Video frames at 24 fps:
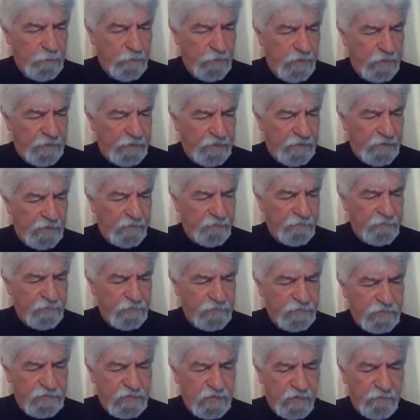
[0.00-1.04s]
And then
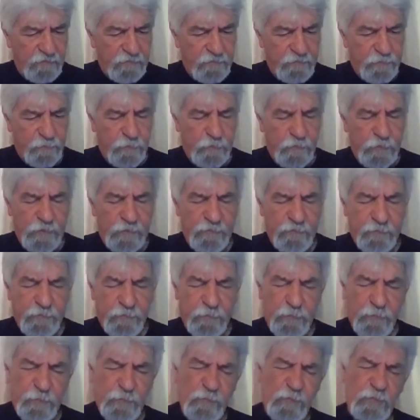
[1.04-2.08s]
when
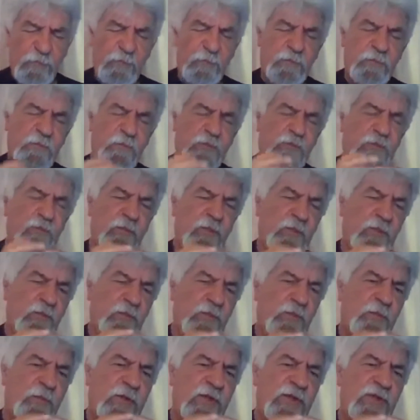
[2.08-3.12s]

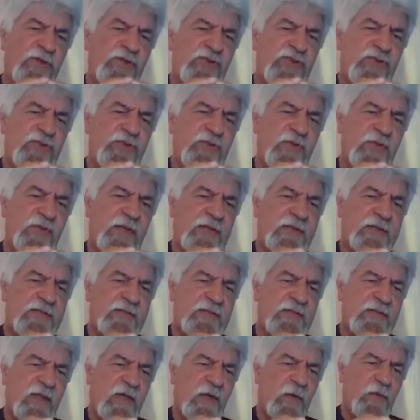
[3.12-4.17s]
we're going to do that,
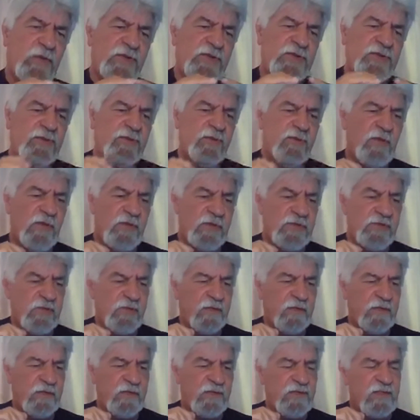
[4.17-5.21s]
I want you to write
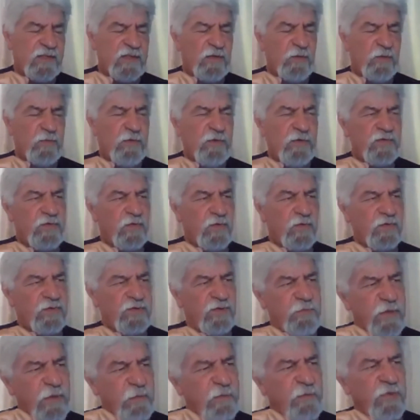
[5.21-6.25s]
down these three words, or
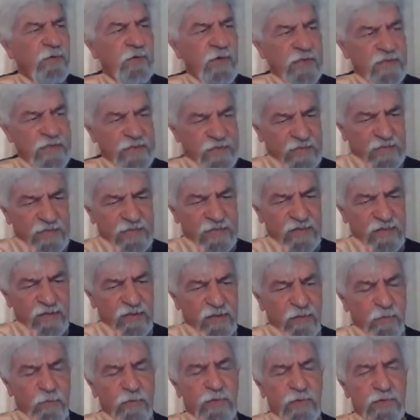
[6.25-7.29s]
to memorize these
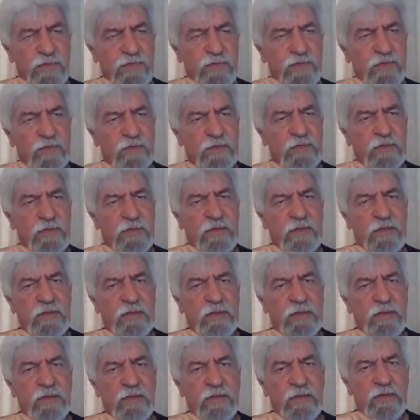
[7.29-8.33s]
three words
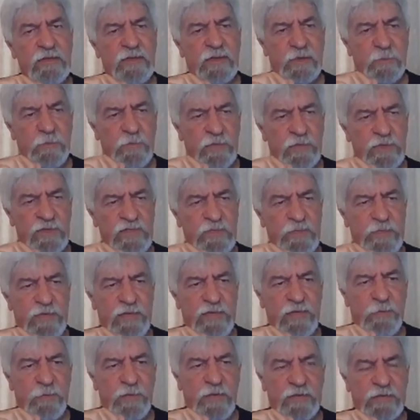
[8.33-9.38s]
that I'm going to
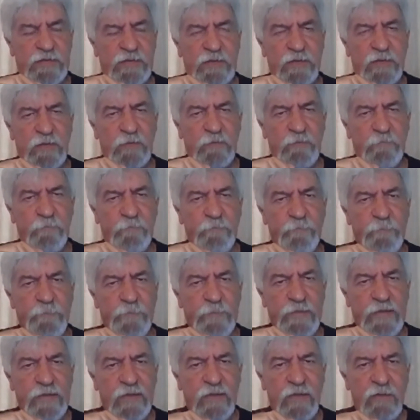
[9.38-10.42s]
speak about now.
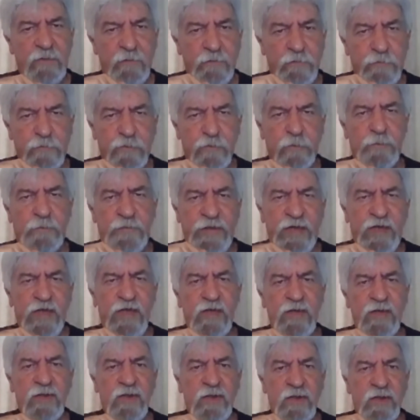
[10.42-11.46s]
From
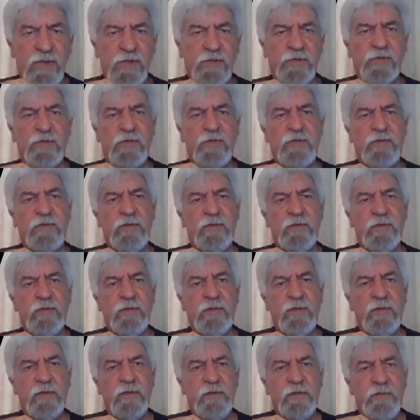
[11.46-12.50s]
now on.
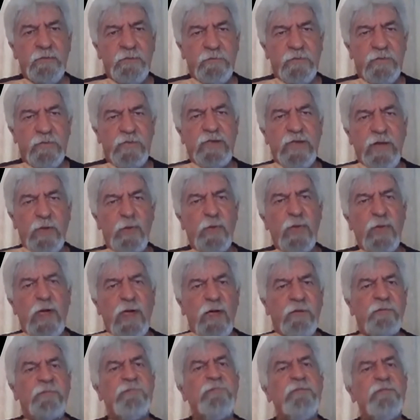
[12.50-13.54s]
For no
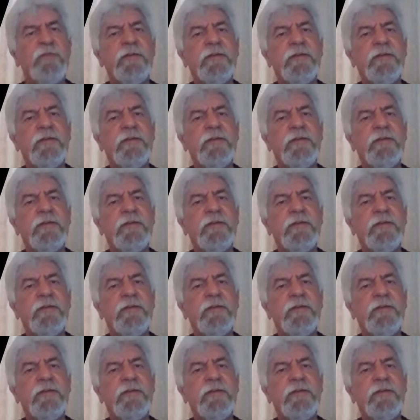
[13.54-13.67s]
off.